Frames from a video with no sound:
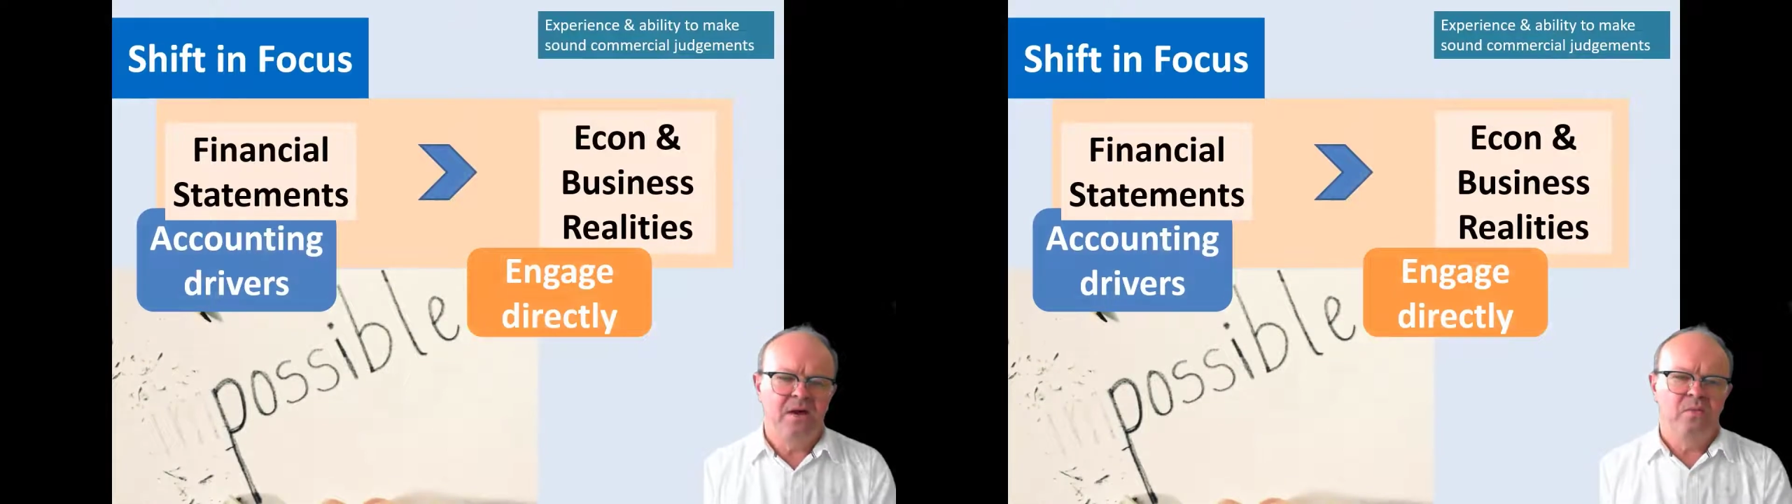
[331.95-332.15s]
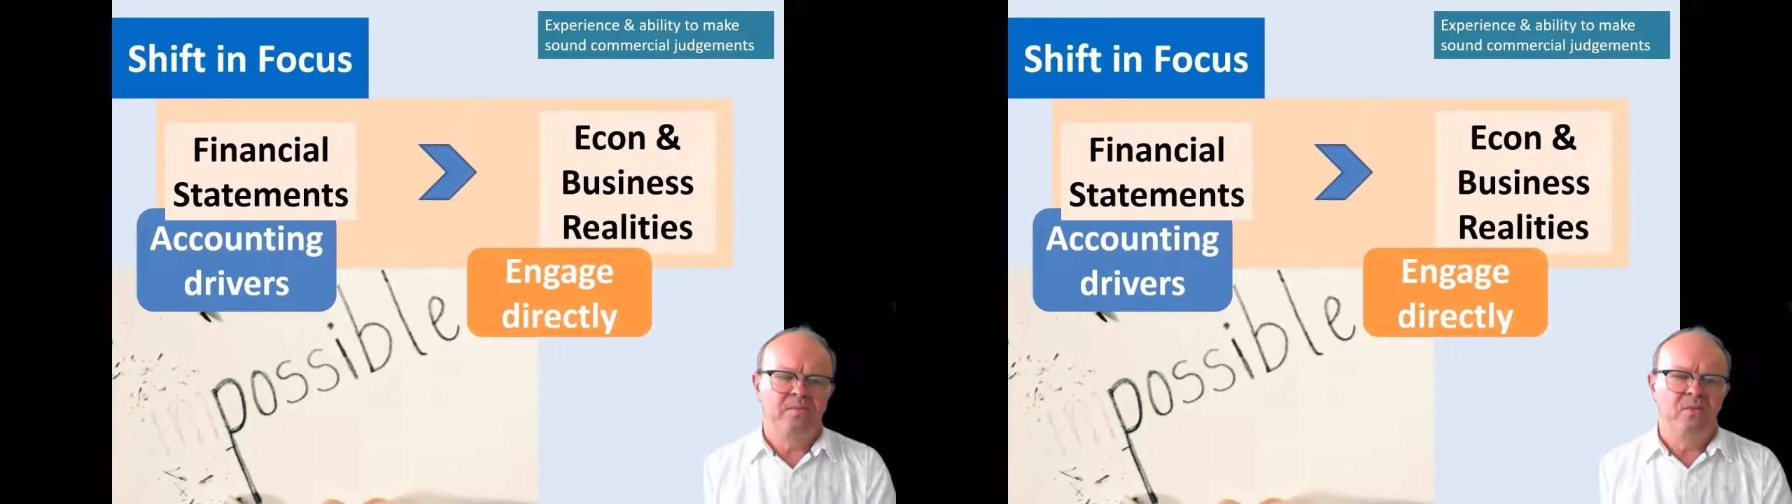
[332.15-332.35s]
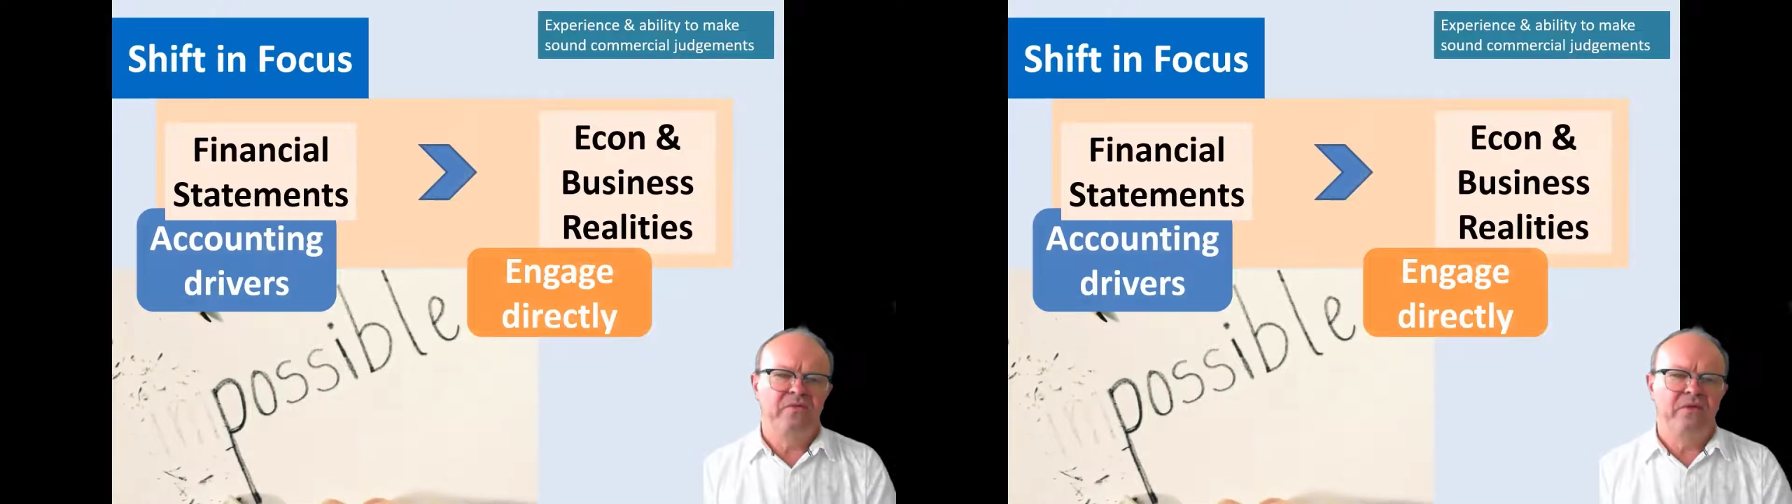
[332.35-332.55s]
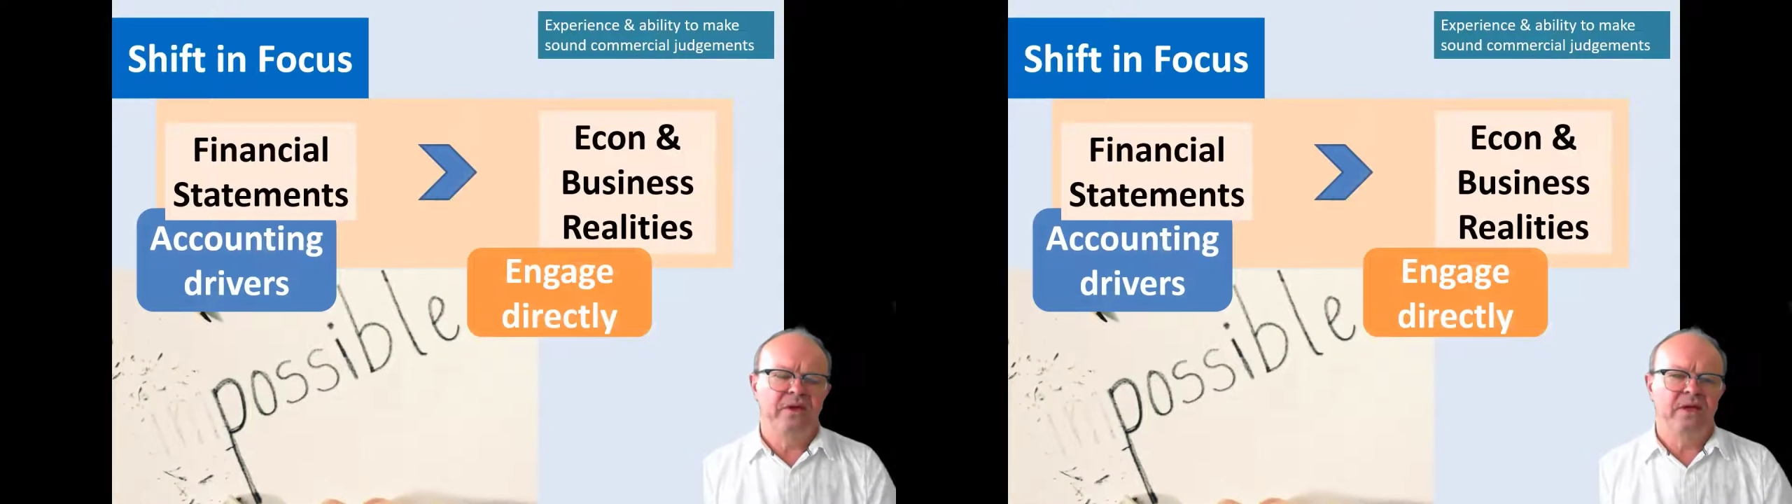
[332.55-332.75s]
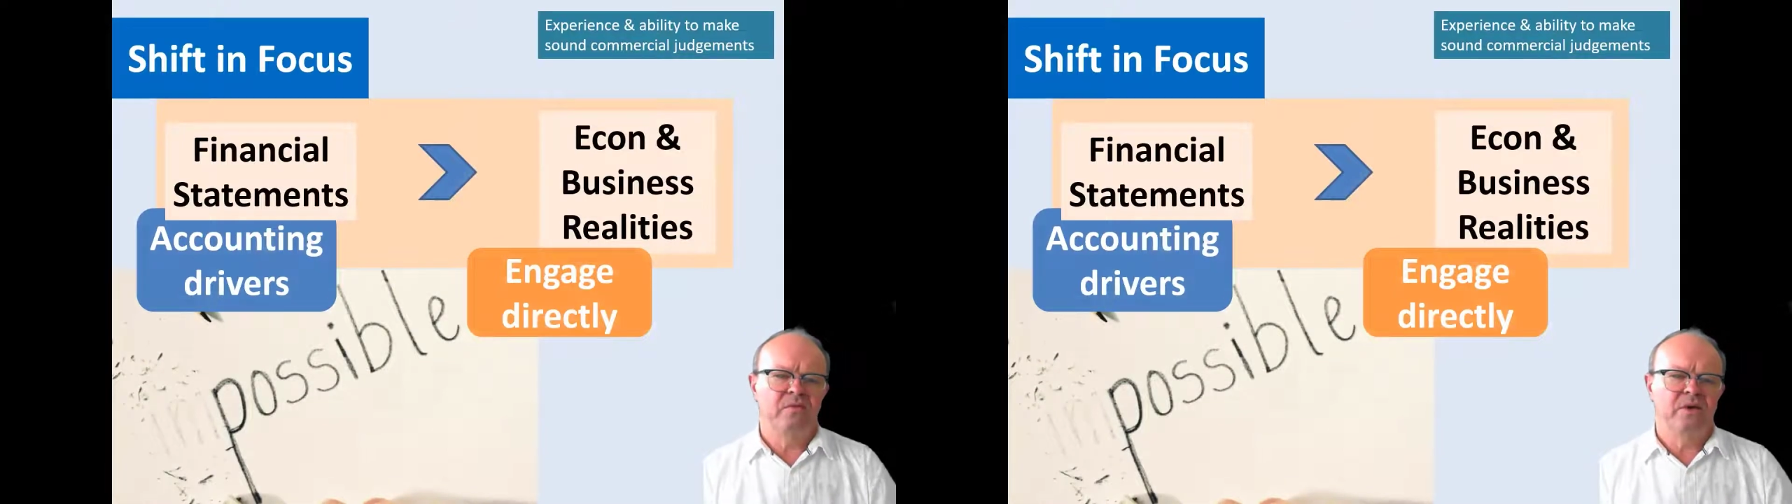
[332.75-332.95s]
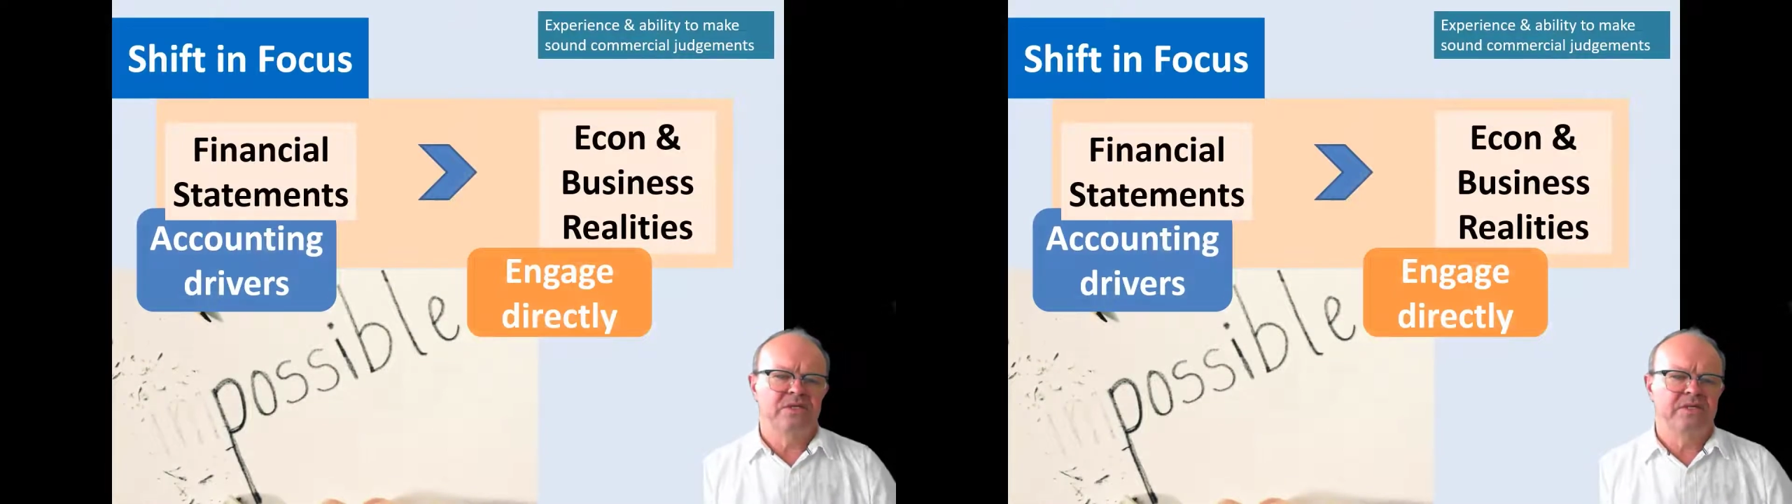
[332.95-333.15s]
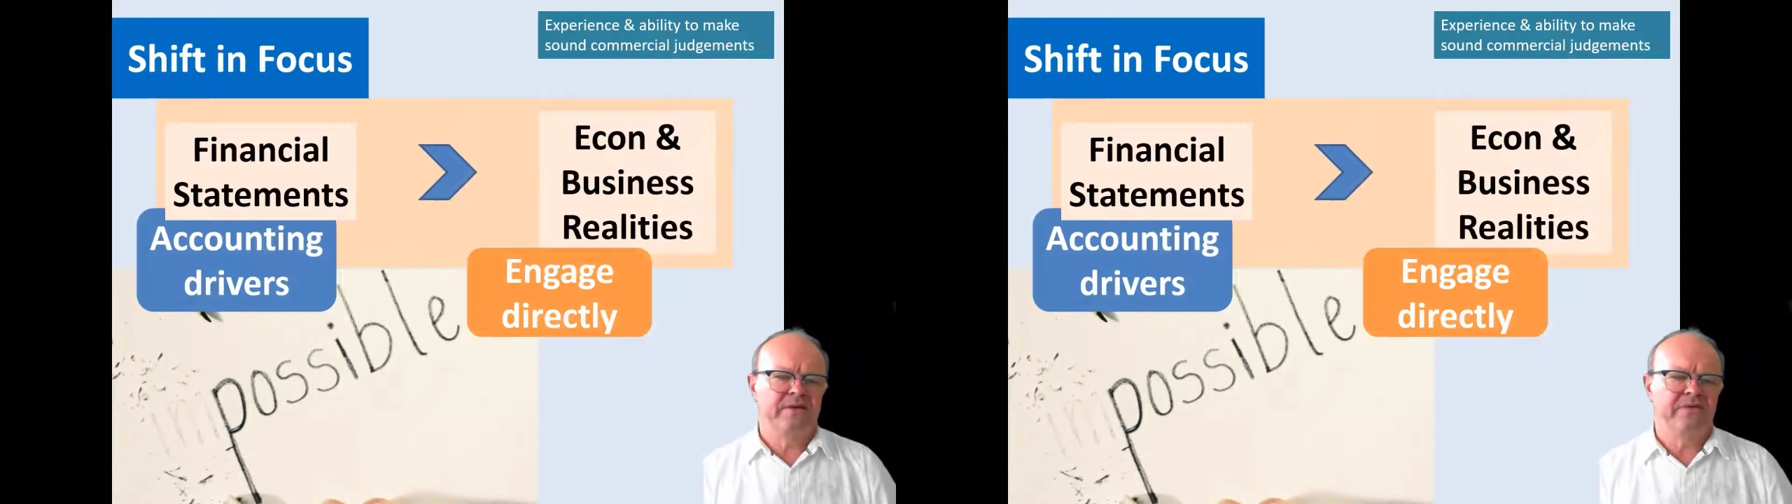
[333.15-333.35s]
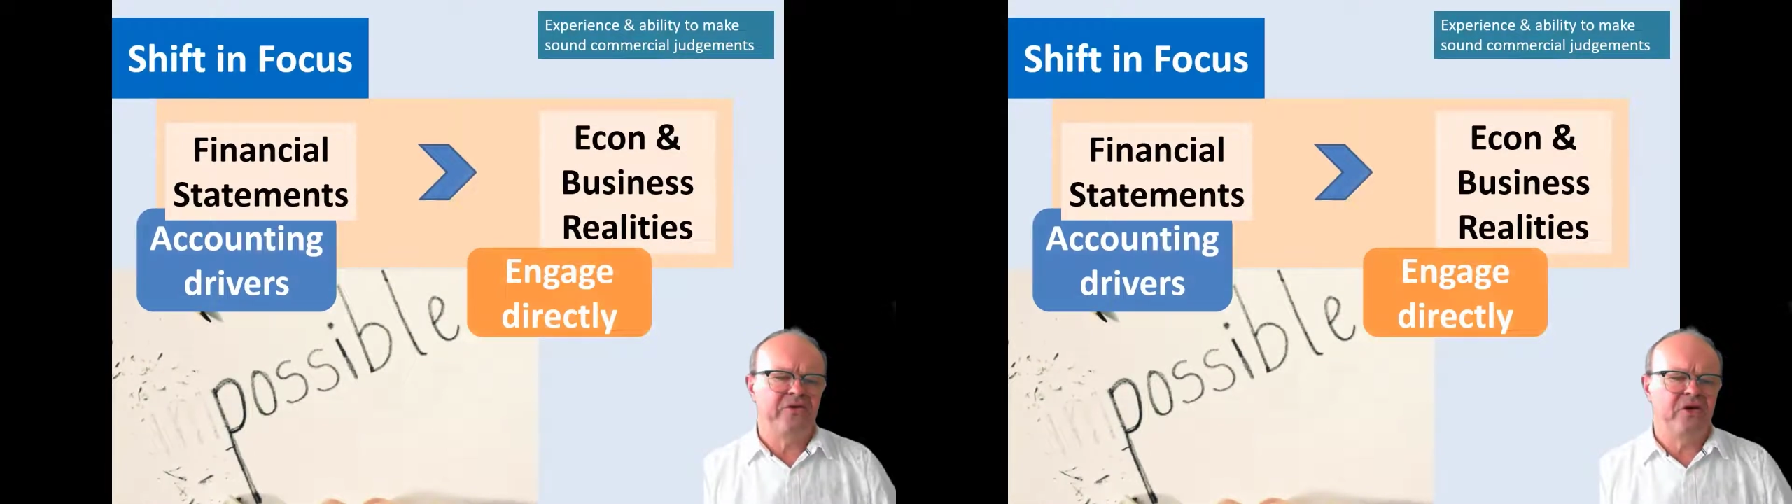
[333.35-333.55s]

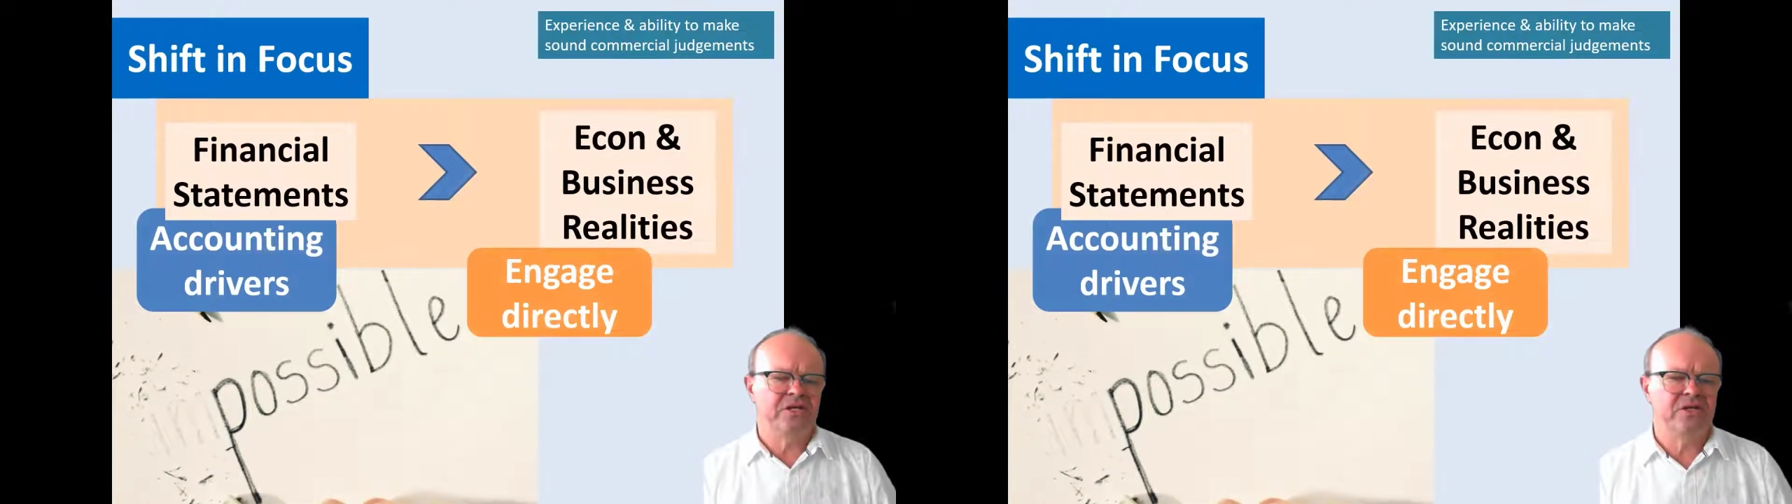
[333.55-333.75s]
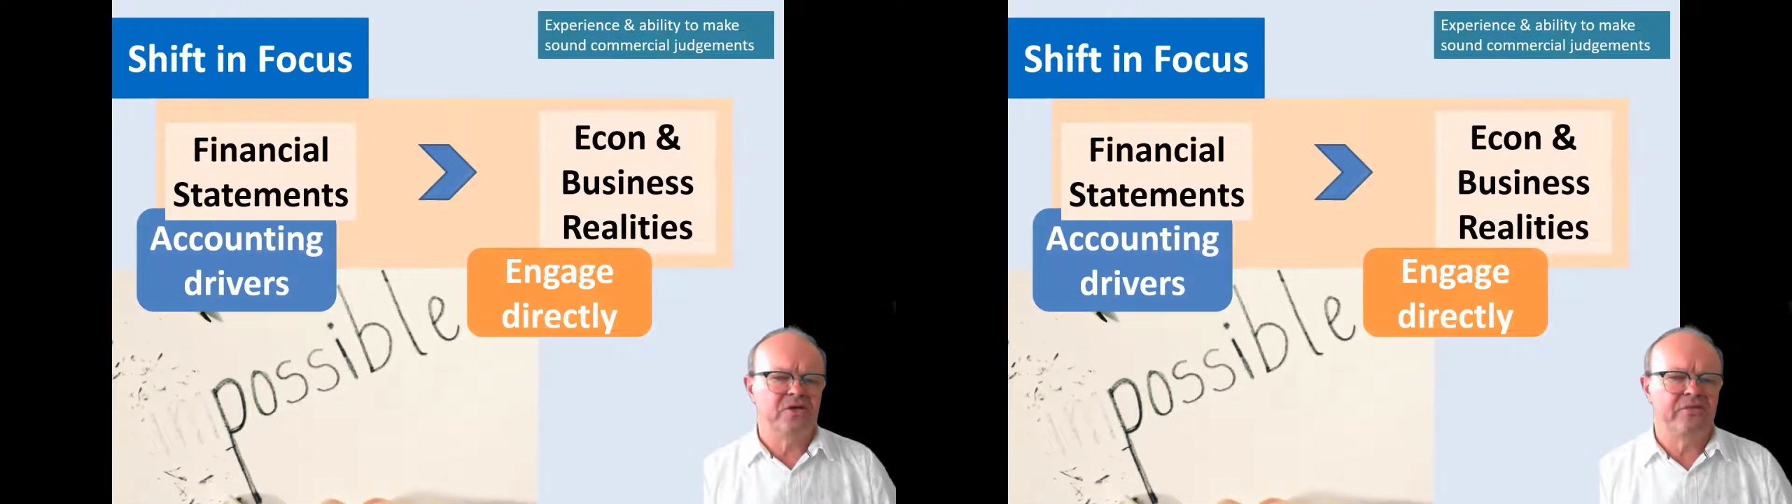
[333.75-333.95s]
Instead of focusing